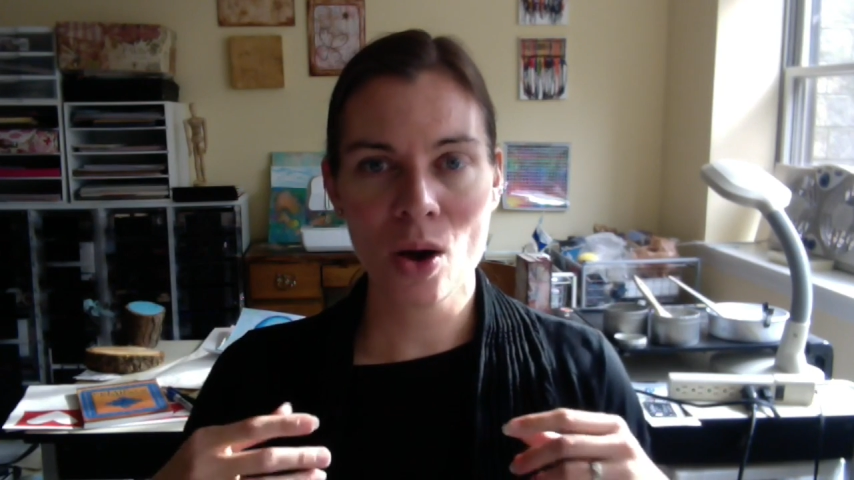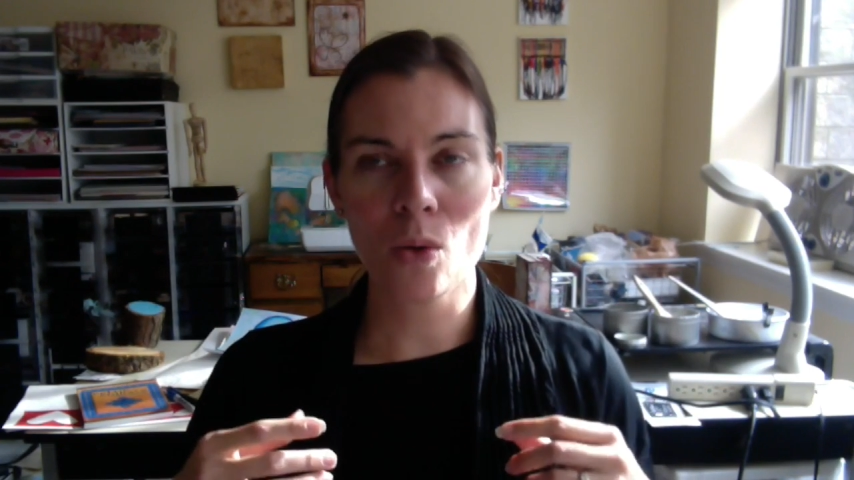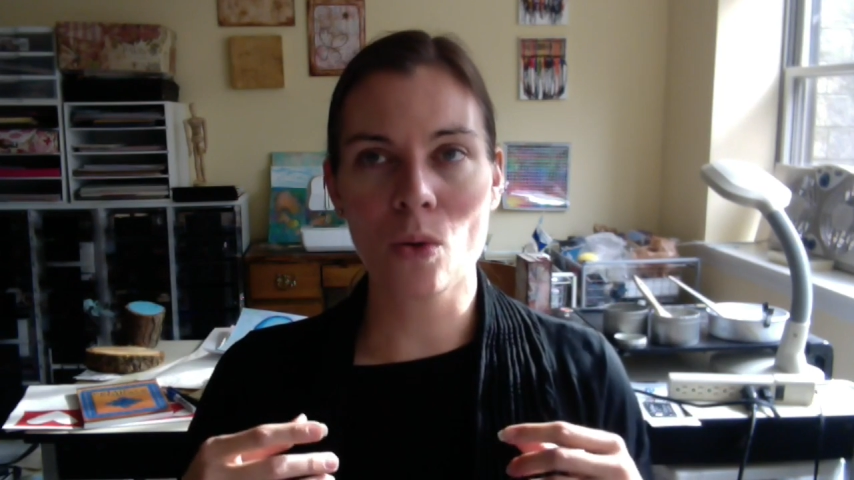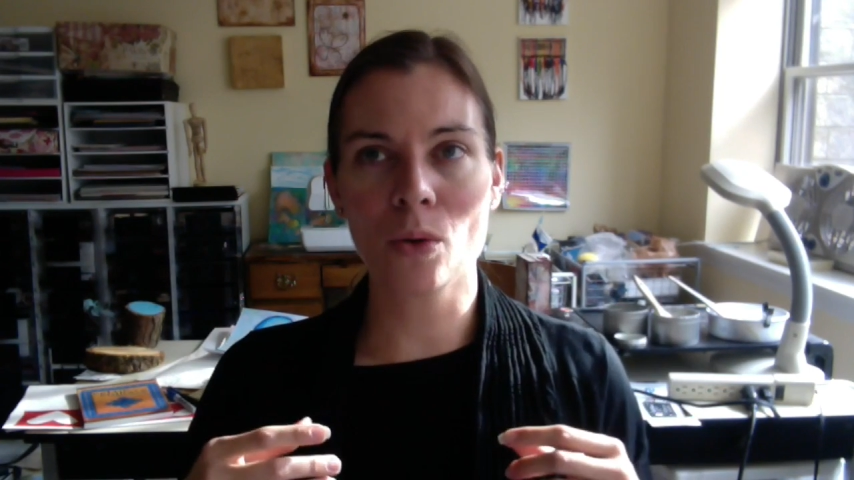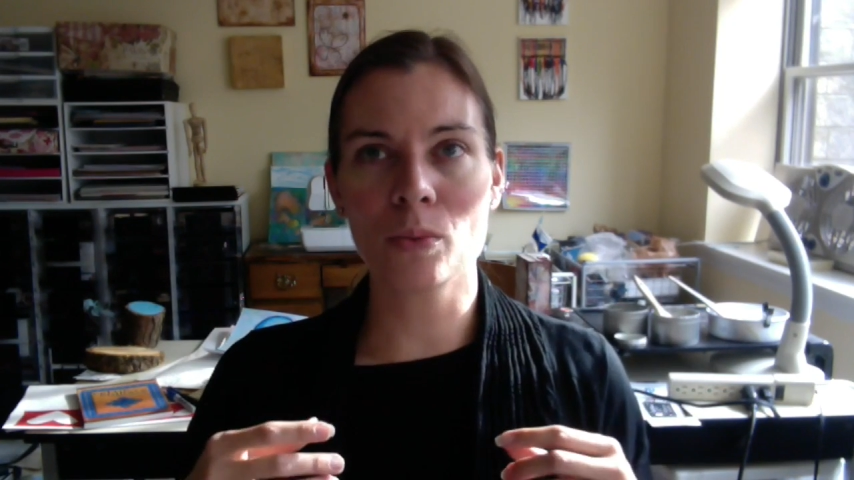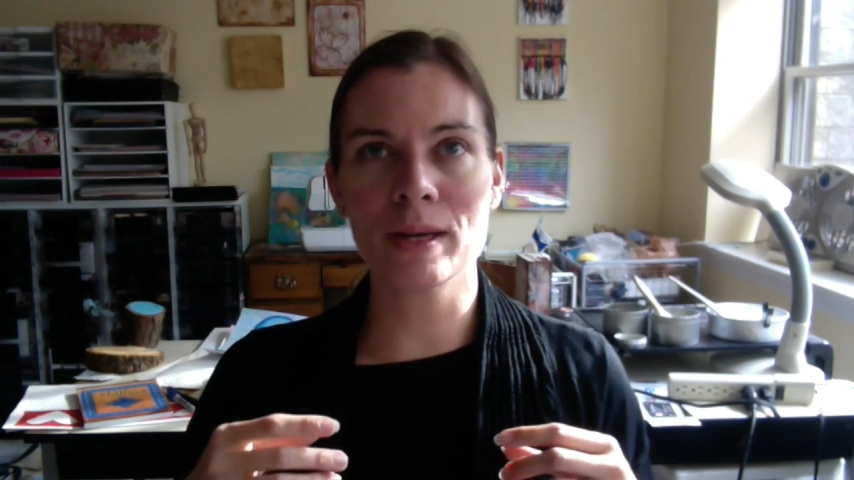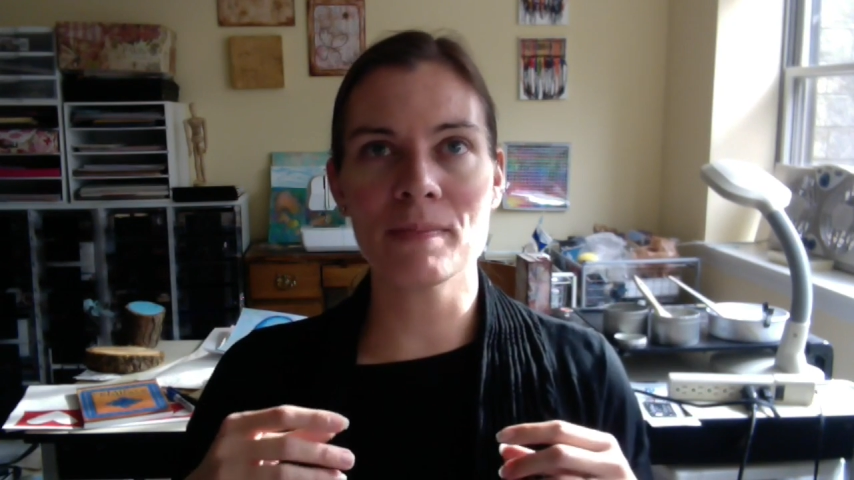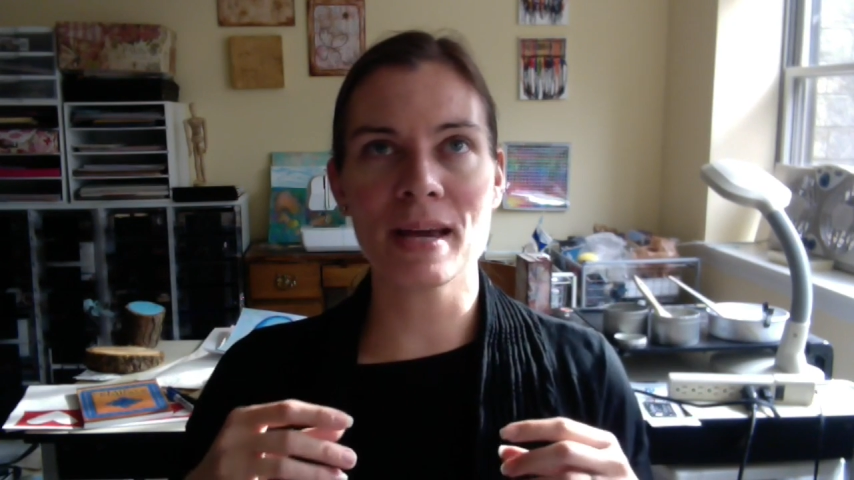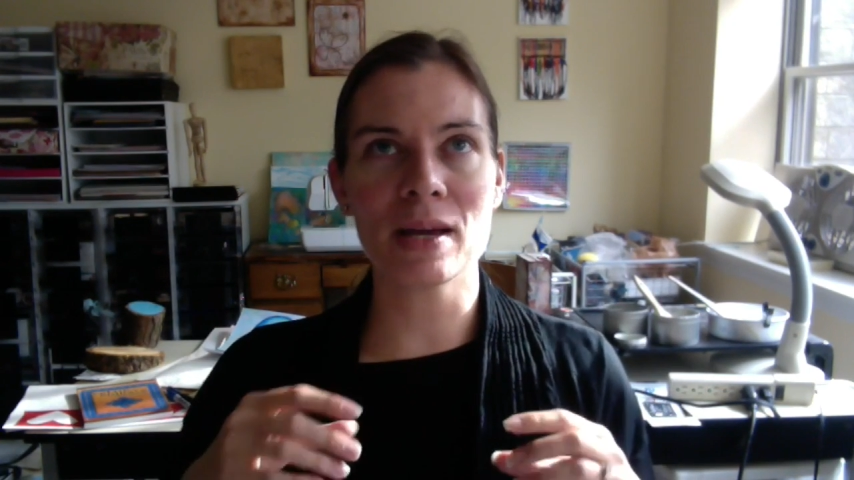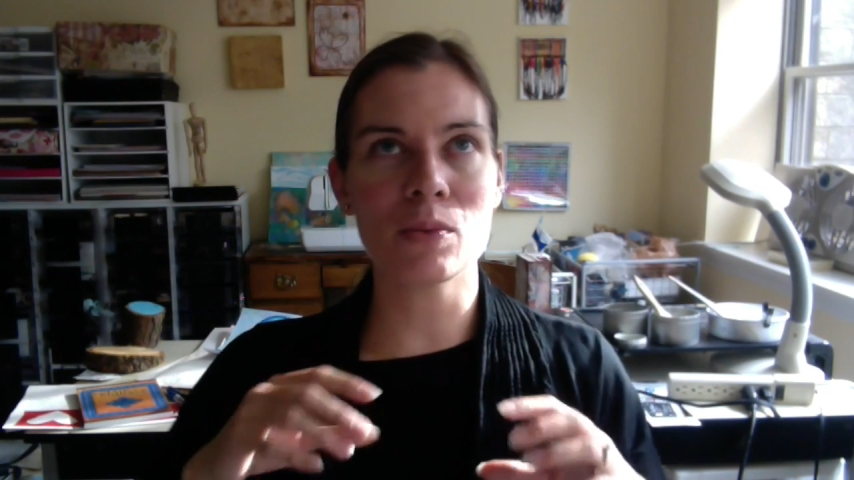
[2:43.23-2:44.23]
or we
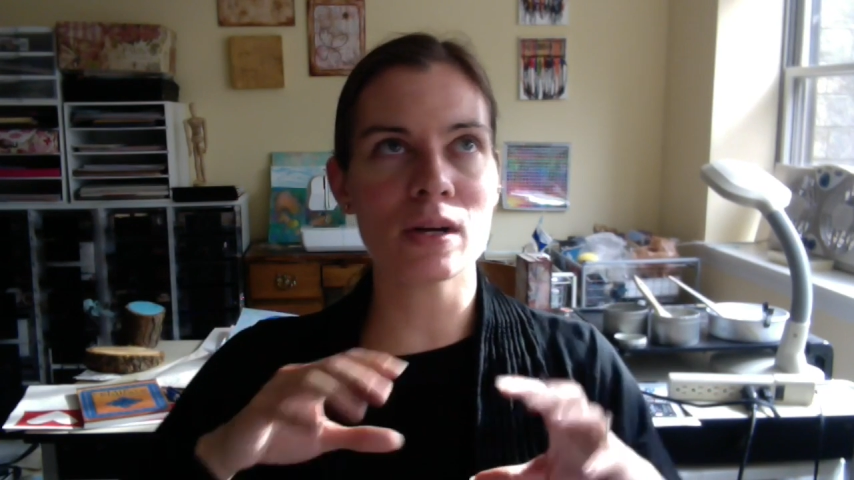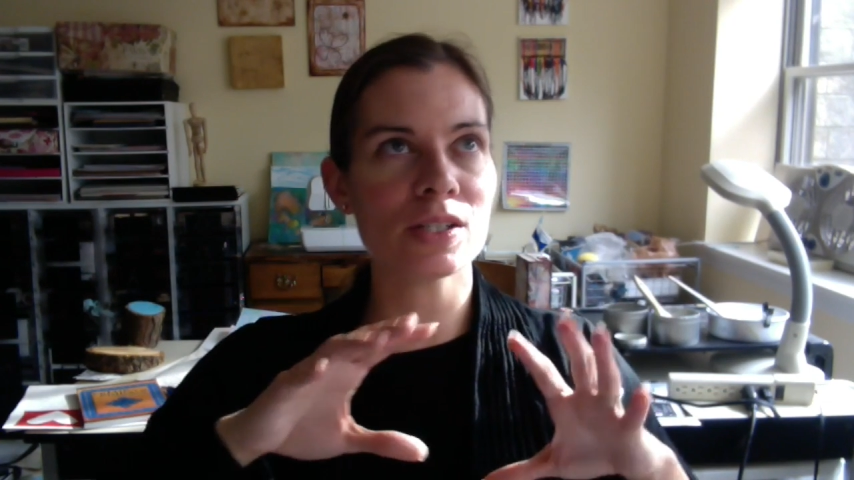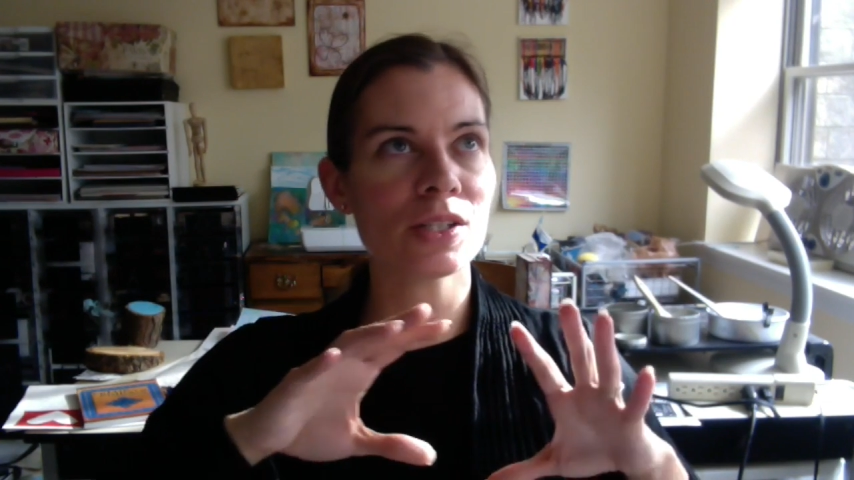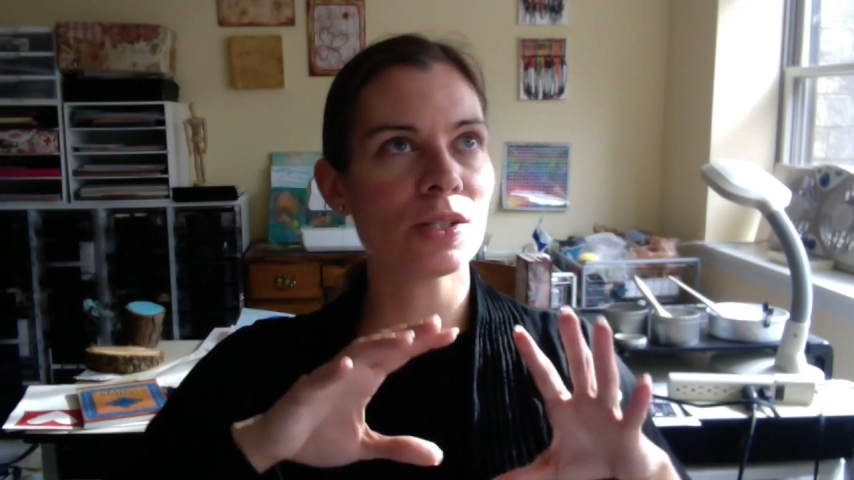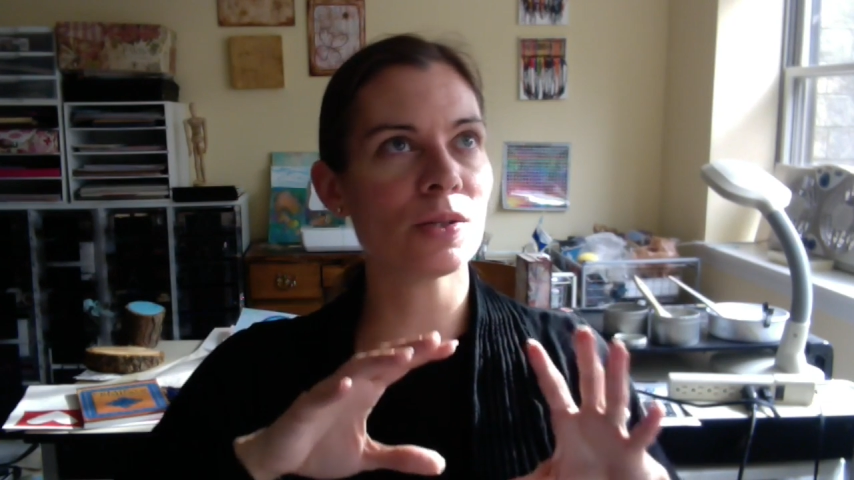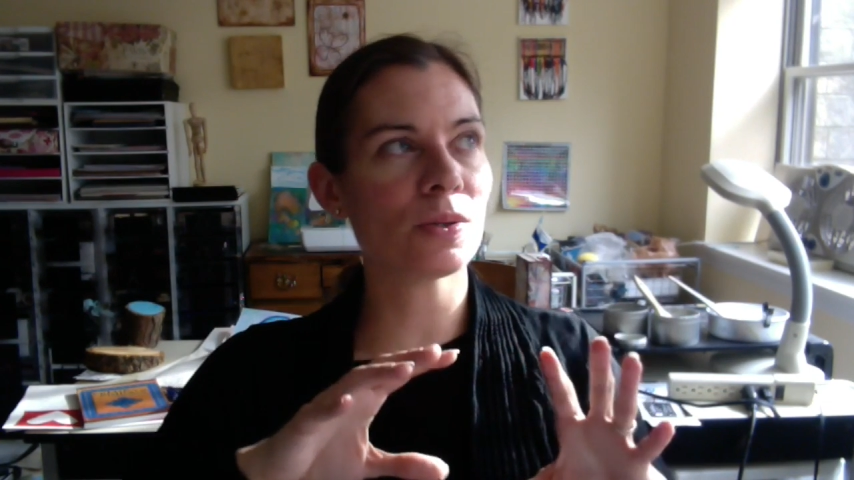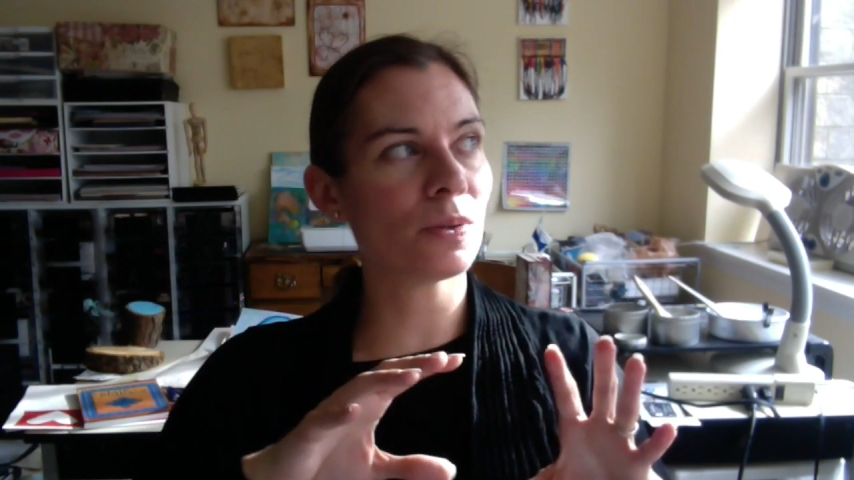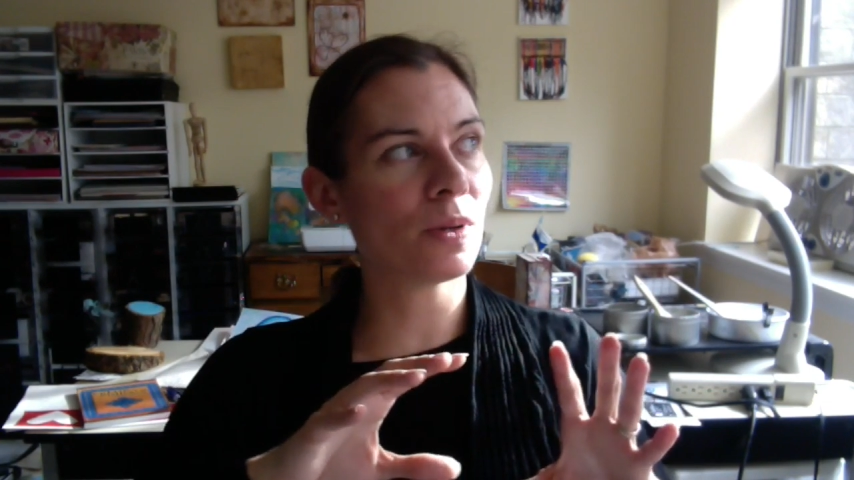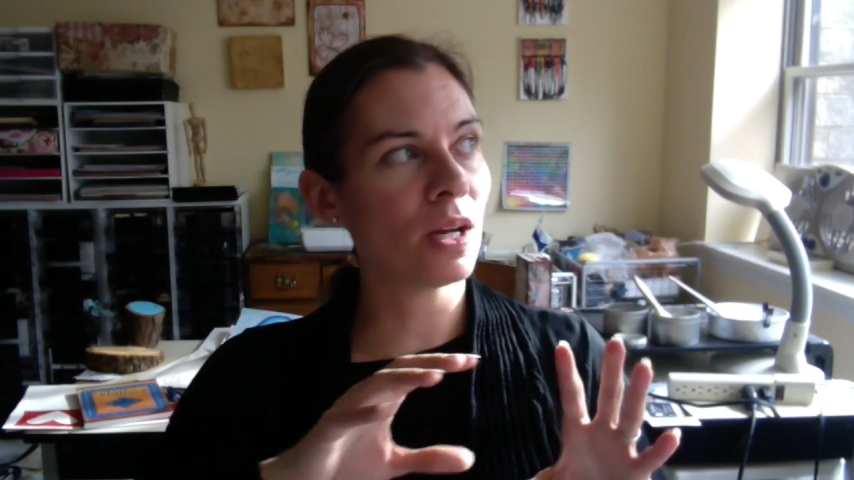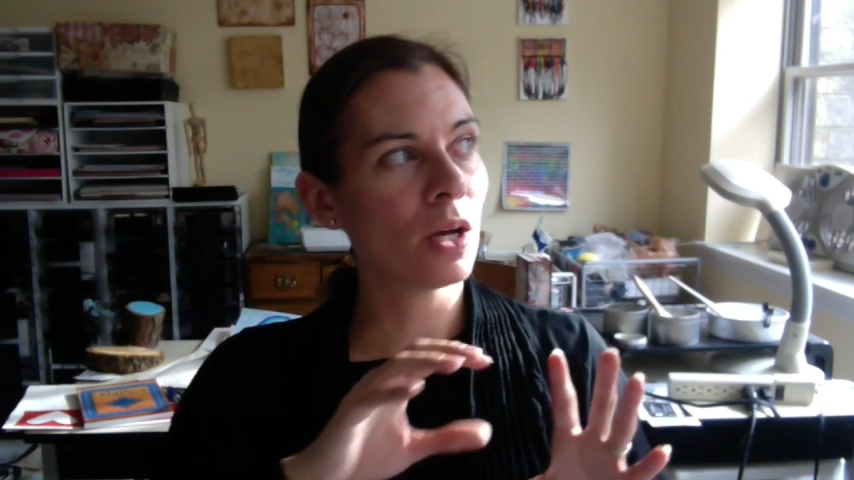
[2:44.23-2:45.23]
may want
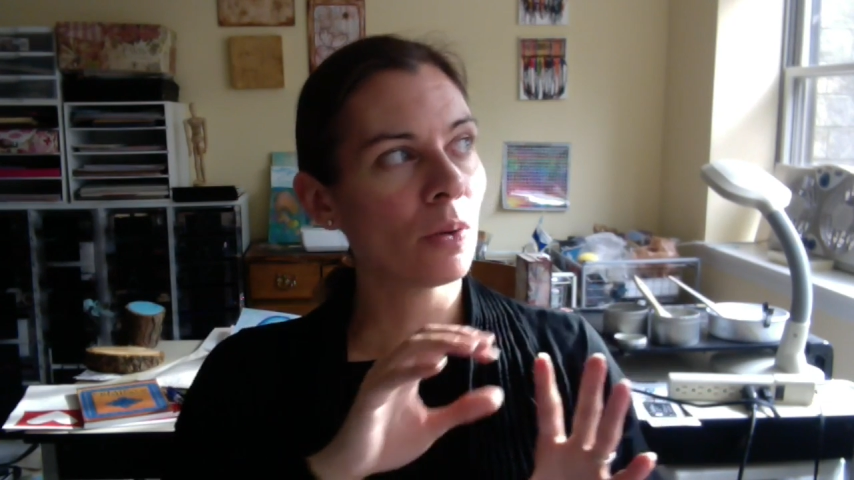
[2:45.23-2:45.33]
to